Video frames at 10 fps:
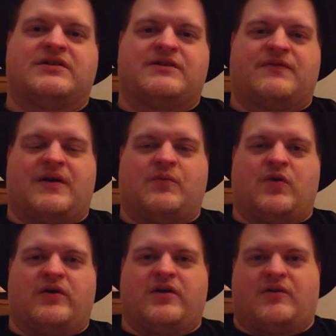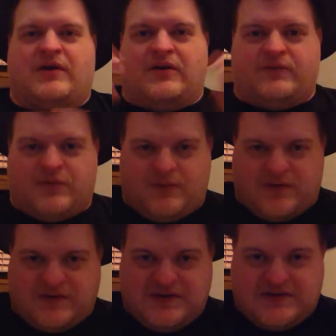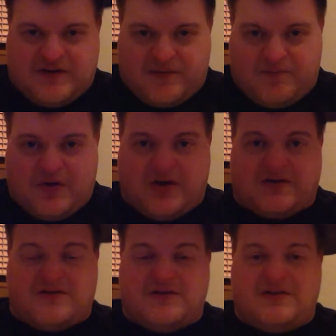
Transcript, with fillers: if I'm walking around with one of these on. But